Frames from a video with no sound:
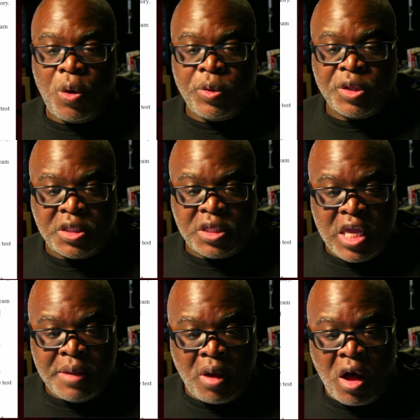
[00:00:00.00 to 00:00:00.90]
where the
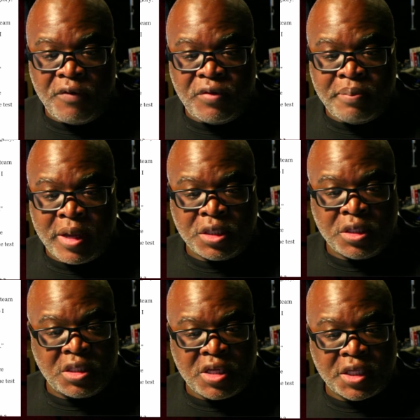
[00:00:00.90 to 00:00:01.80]
team often met to
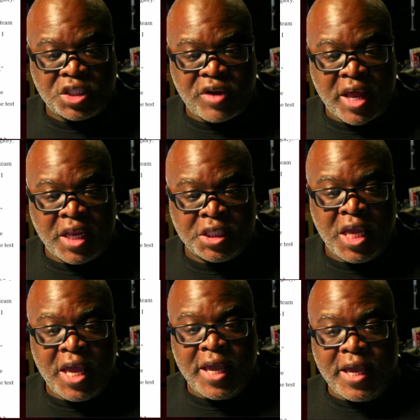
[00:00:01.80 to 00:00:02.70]
discuss strategy